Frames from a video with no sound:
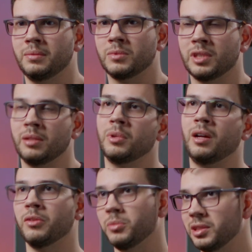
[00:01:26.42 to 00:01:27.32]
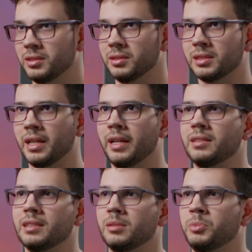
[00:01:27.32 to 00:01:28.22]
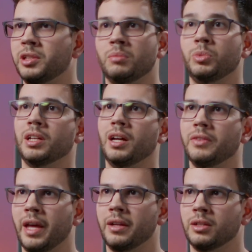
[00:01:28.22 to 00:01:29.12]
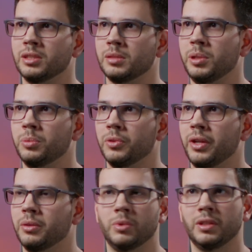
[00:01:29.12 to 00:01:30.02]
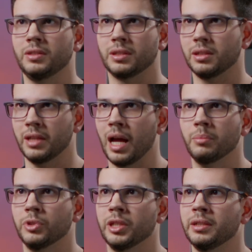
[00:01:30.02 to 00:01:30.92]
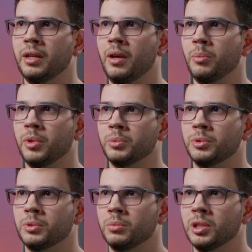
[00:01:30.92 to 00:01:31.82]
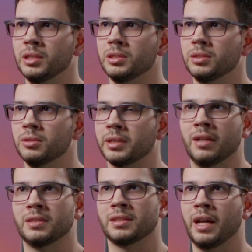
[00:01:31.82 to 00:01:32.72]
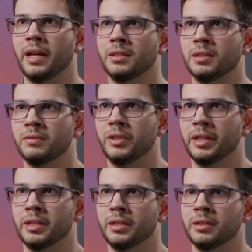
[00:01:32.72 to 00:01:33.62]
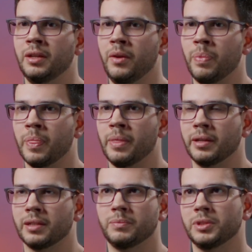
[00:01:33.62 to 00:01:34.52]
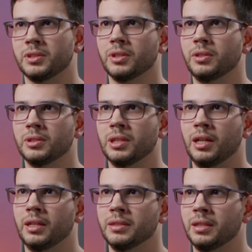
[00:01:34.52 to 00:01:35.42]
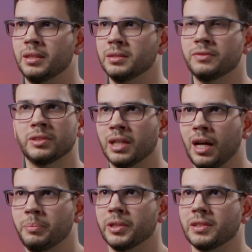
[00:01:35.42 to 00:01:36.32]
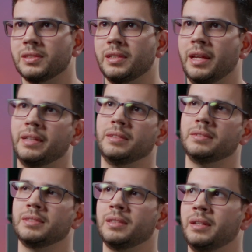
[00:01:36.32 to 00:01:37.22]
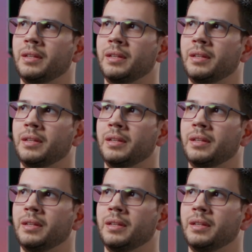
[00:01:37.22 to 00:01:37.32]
say, other material scientists, but then beyond that are just people that are willing to collaborate, people willing to look outside of their comfort zone on different topics and